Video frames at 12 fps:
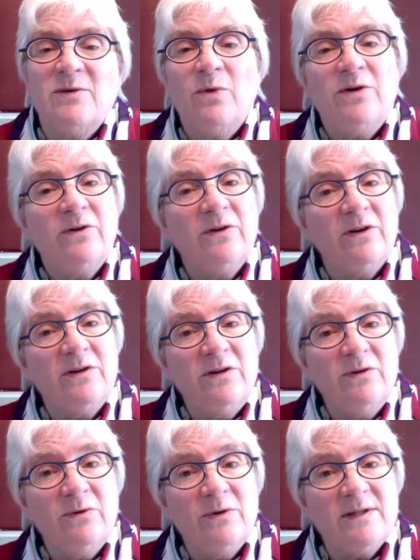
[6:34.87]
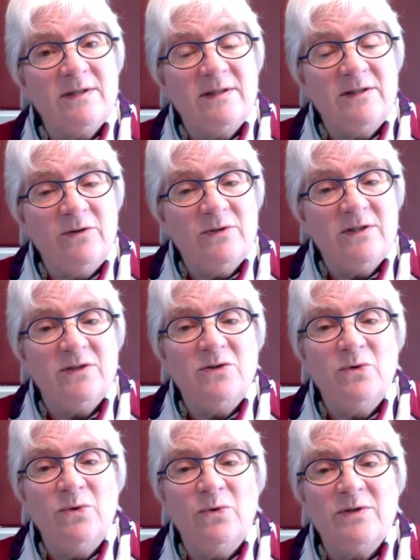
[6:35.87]
and what you're going to do is use the
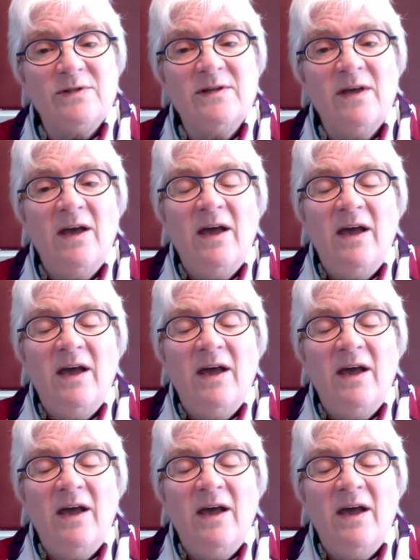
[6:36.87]
tools